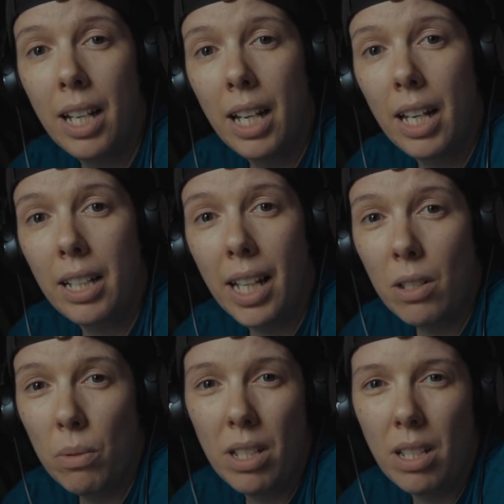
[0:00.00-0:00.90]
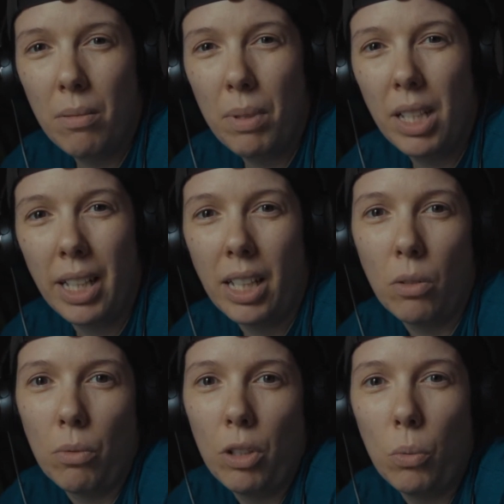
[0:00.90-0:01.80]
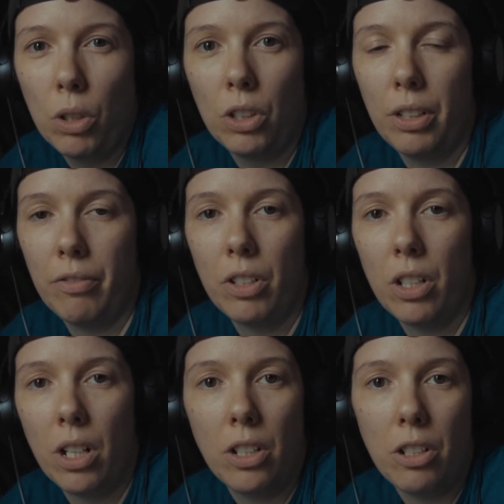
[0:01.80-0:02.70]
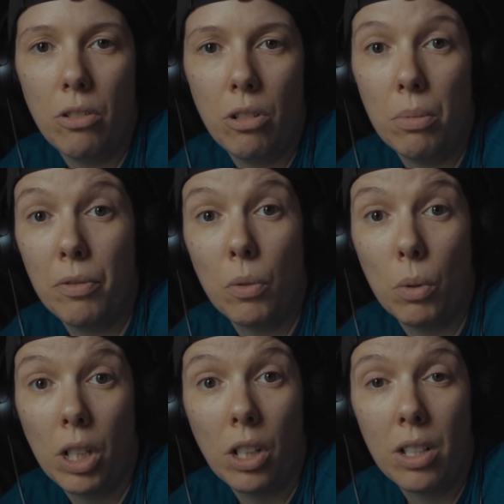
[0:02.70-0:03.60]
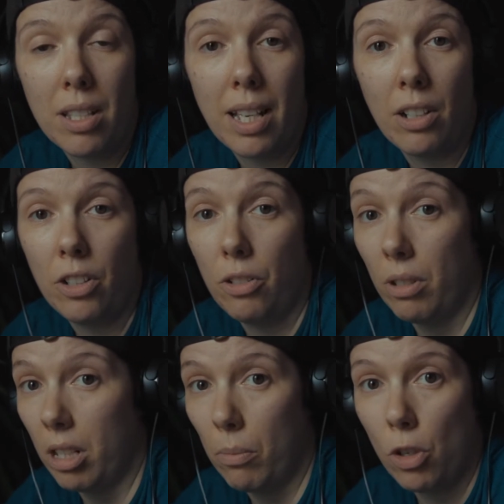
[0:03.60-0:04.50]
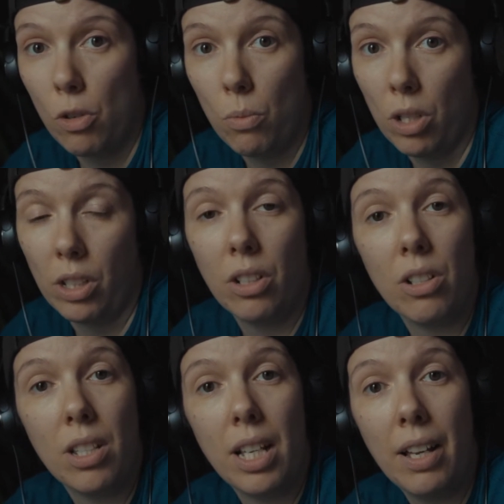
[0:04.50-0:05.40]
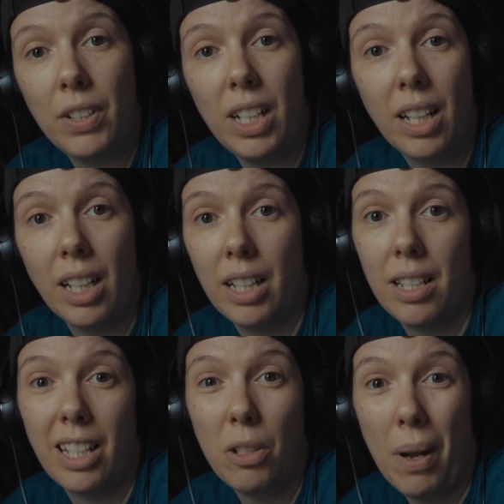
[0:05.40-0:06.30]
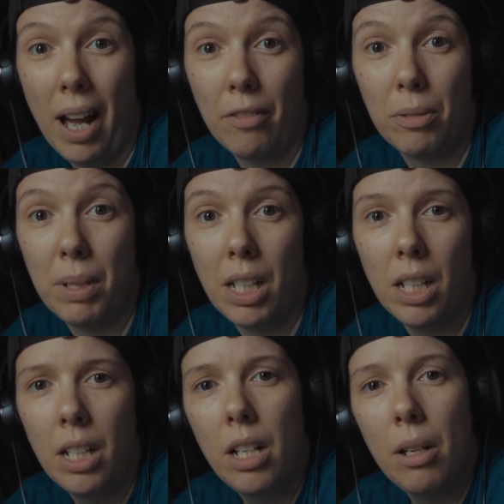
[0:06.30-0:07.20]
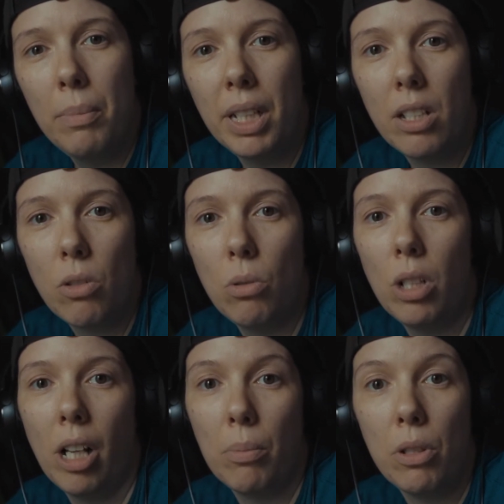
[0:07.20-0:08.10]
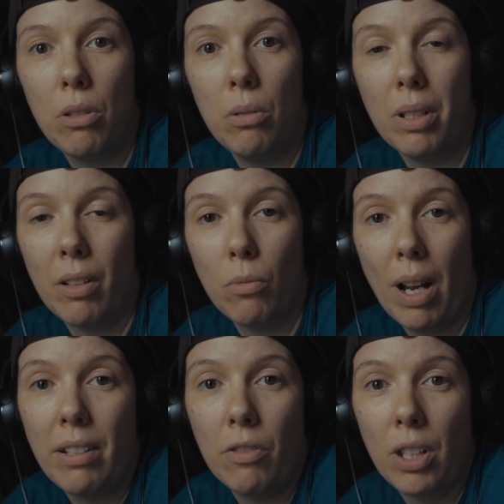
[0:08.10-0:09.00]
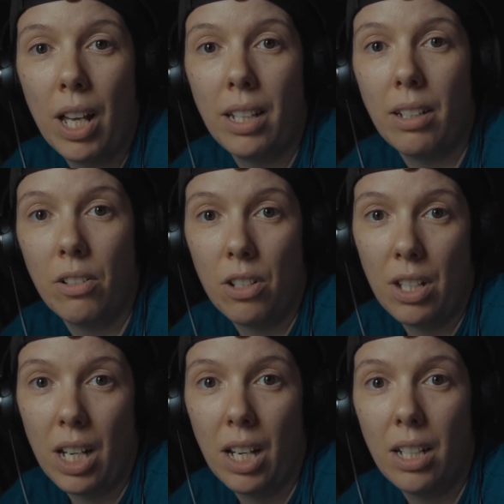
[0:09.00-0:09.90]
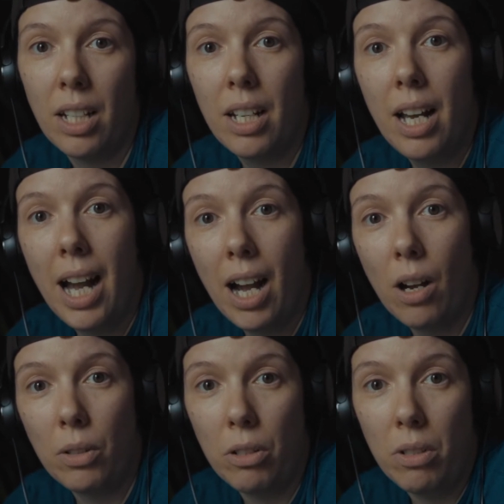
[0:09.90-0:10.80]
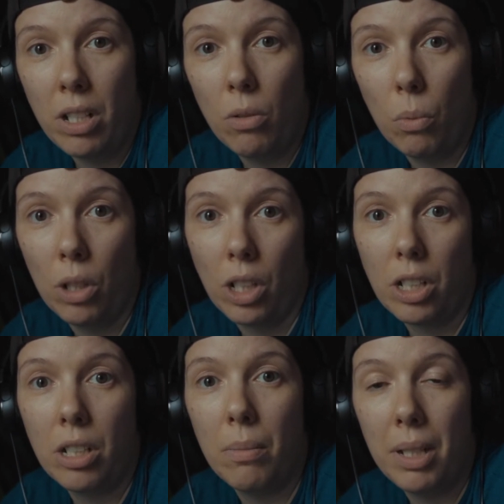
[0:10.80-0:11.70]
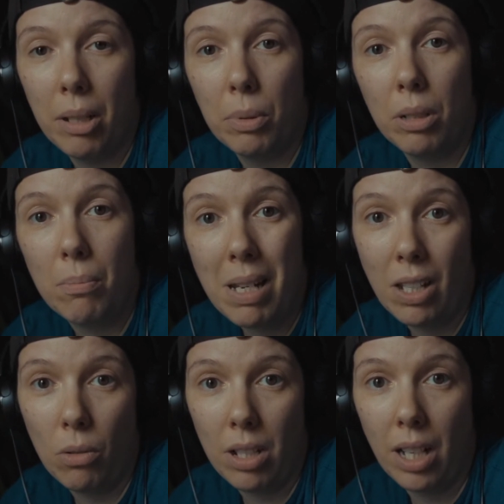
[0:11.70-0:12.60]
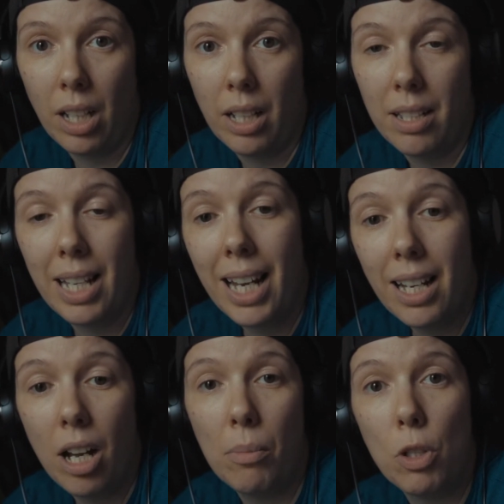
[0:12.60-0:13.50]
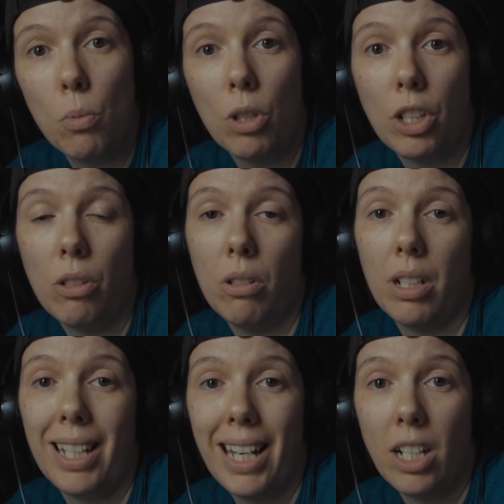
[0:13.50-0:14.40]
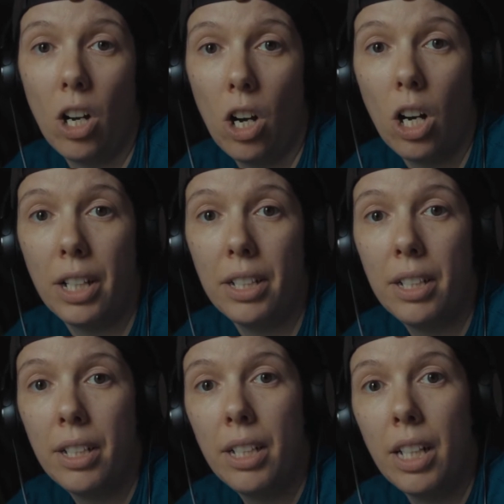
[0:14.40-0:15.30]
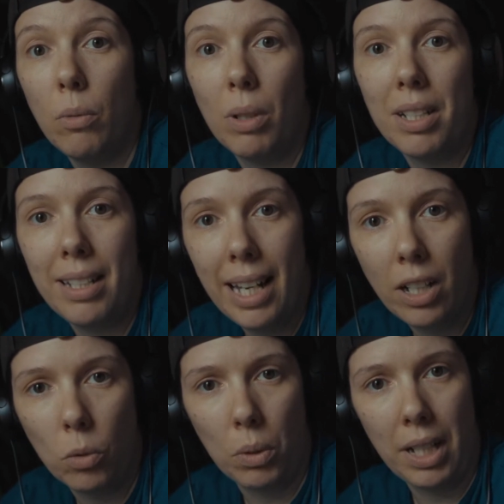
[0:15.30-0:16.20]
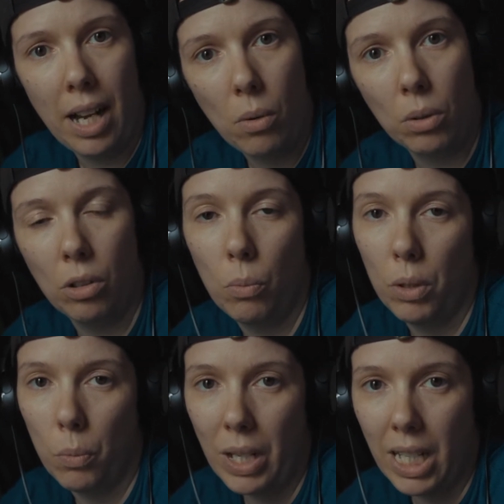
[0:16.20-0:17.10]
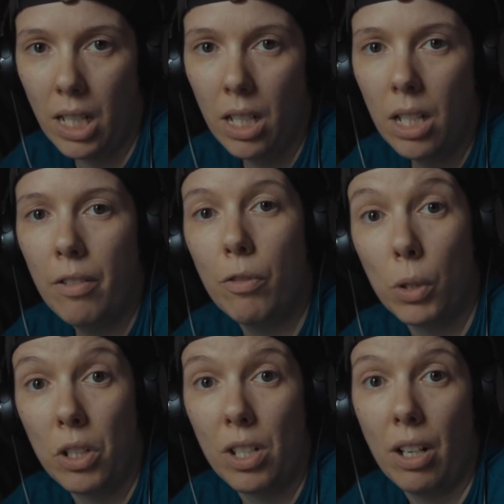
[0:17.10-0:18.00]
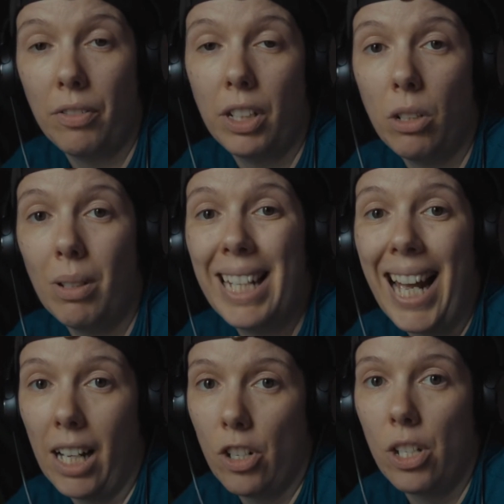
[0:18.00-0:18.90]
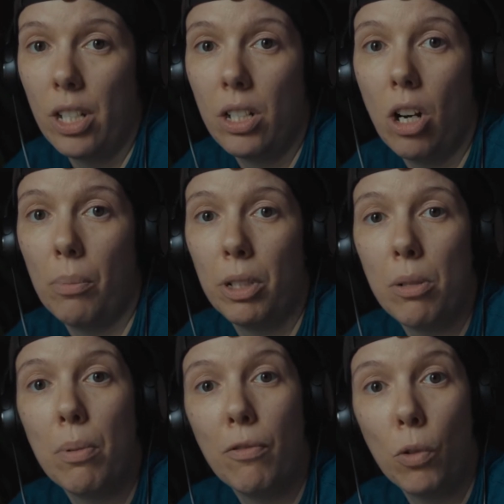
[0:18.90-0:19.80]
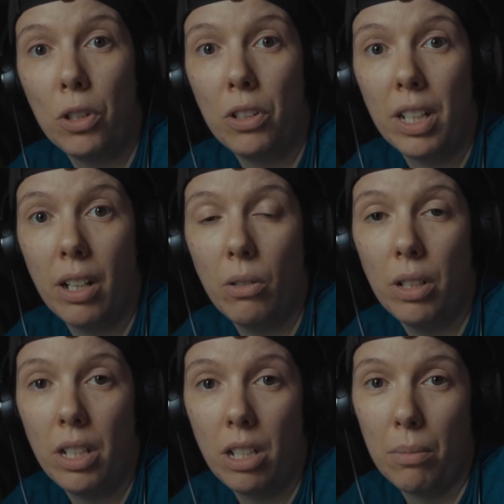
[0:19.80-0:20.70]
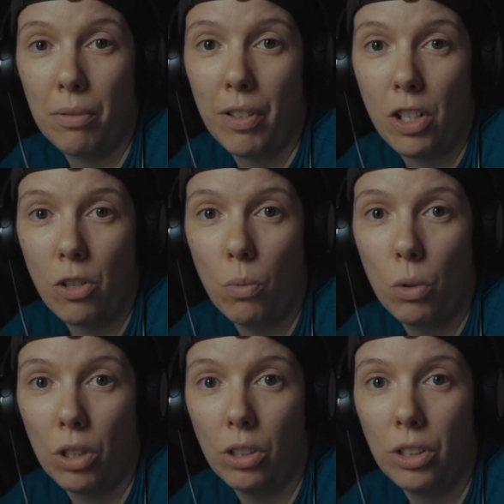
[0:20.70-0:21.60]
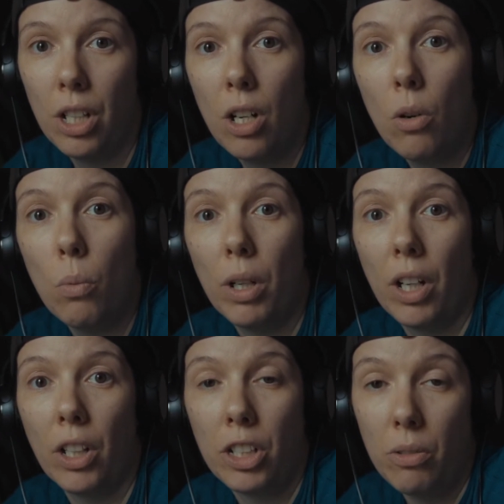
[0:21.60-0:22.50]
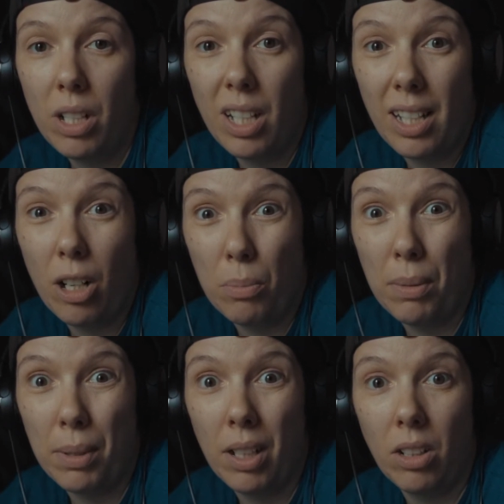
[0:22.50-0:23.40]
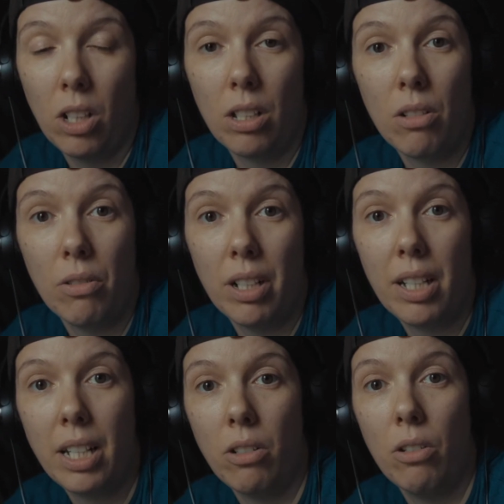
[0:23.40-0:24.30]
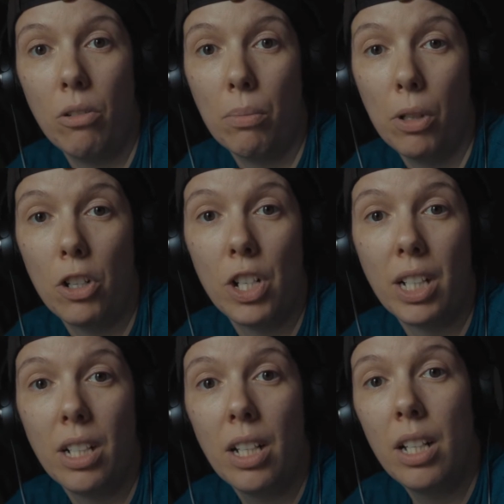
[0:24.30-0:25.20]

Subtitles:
And that's what it's going to be like in the real world if you're not on YouTube, if you're working on set or you're doing commercial work. There's heavy deadlines that you have to meet. Being in school helps you get ready for that and understand how you need to work to be able to meet those deadlines and how much work you can take on in one day or 1 hour or 1 week for yourself that you can actually accomplish before you get out into the professional world where you need to tell people how long it's going to take you to do a project.